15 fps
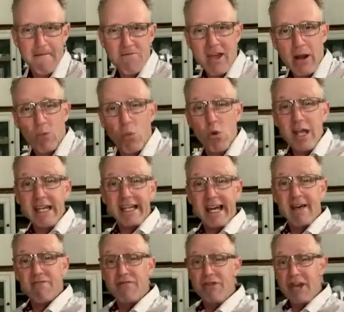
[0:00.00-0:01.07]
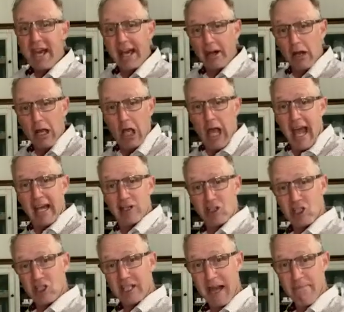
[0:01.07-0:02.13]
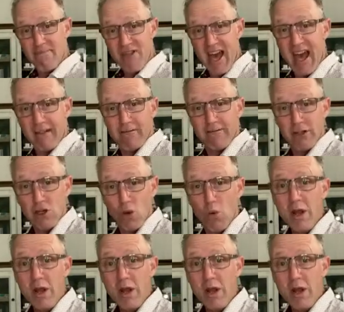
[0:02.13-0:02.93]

then we can then accept that view.